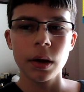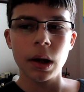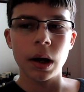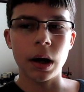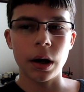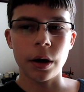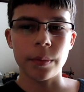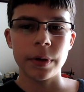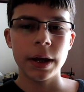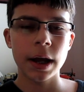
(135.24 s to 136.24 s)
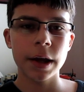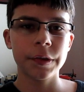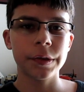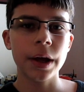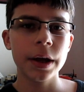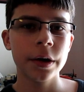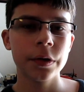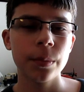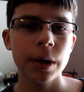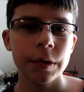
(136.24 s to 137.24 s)
It has slight
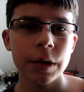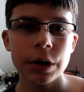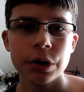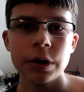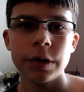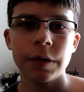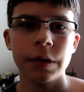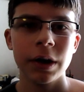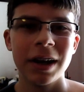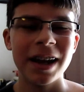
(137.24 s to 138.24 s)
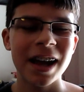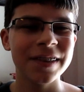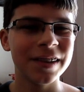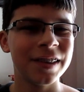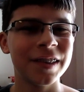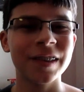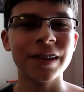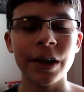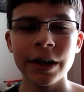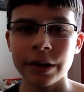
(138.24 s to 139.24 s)
customizations. It has a
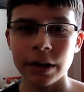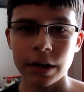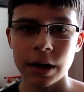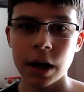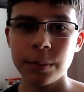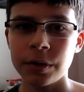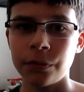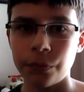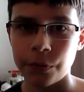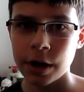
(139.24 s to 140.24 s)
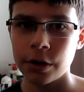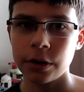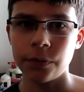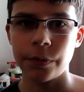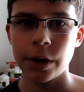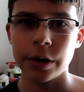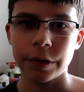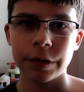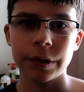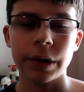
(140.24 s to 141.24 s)
slightly, and I mean very, very
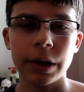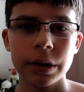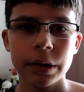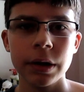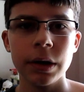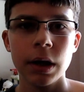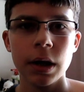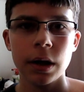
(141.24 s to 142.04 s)
slightly,